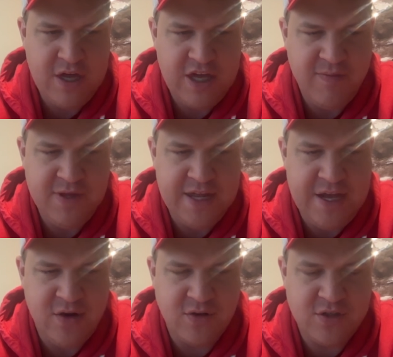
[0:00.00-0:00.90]
Give me the
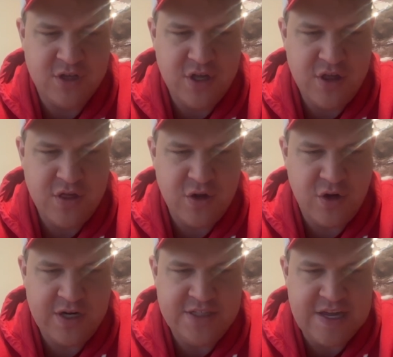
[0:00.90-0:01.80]
Eagles
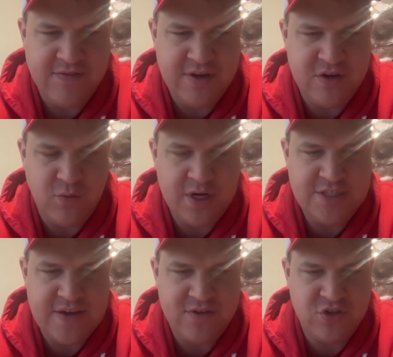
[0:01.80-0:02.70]

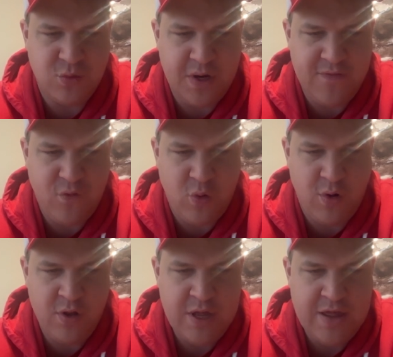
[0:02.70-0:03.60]

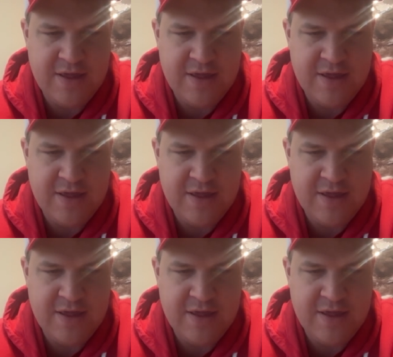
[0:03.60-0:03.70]
27-24.